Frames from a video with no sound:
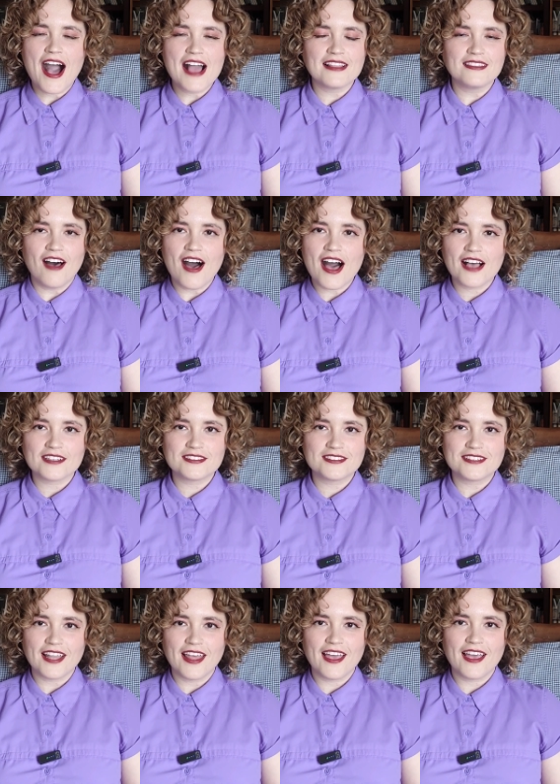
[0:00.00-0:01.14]
I
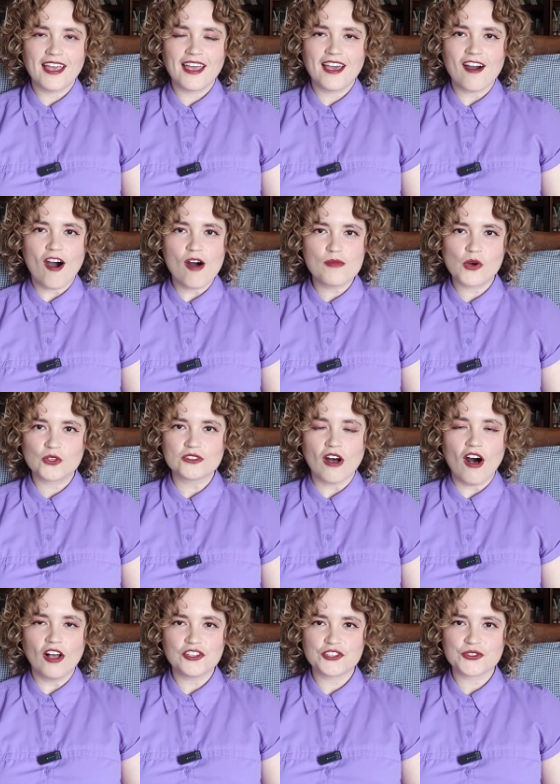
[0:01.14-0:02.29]
lost like almost
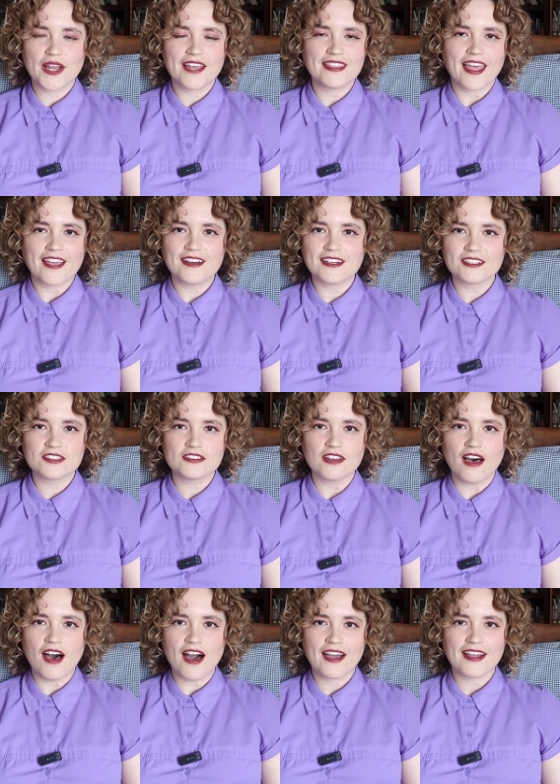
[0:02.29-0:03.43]
all strength. I couldn't
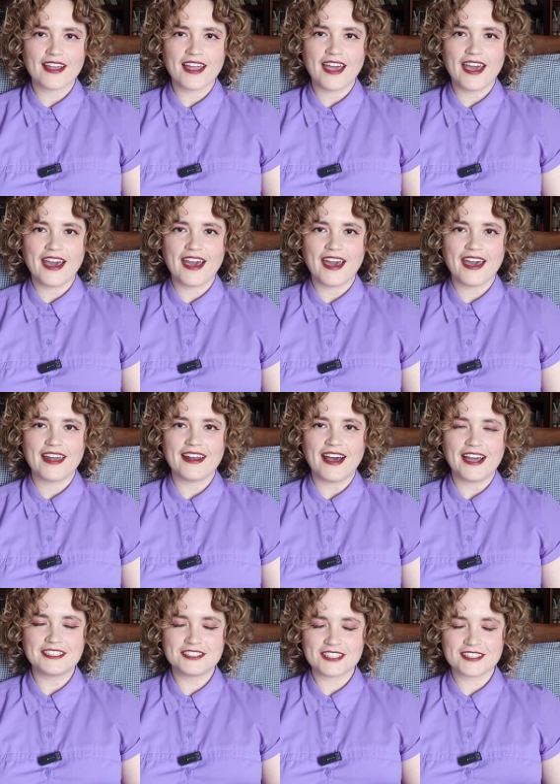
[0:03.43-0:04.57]
talk. And
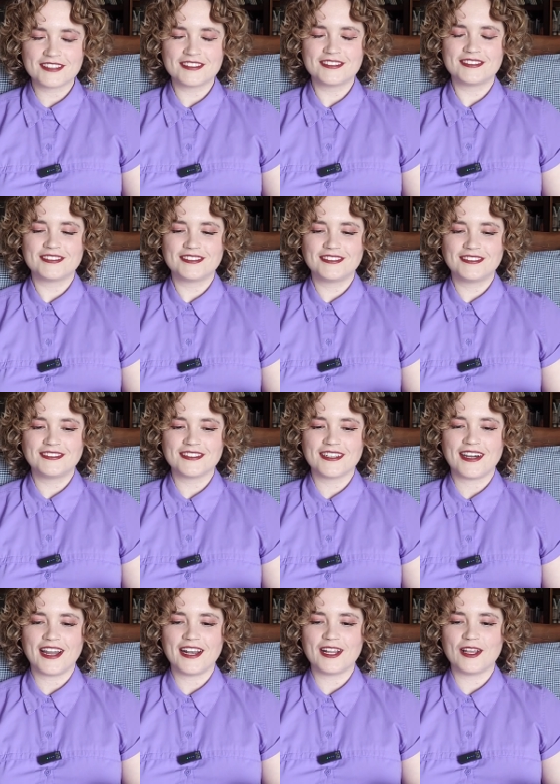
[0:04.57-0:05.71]
I just
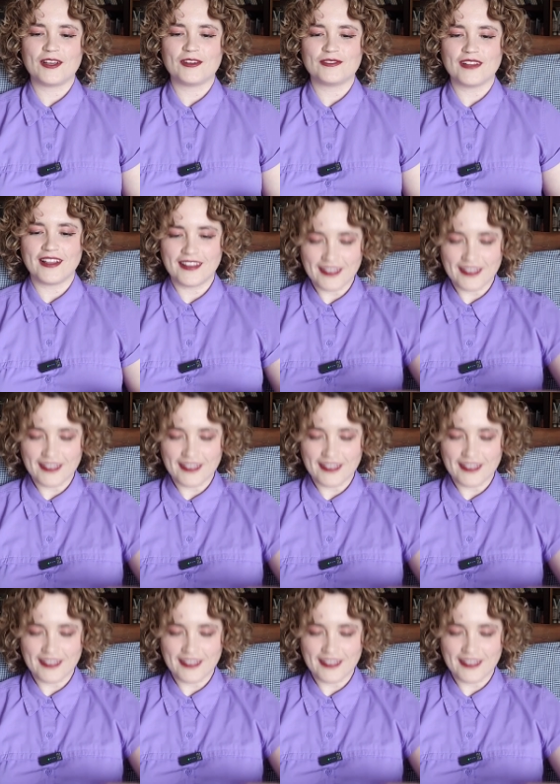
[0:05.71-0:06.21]
kind of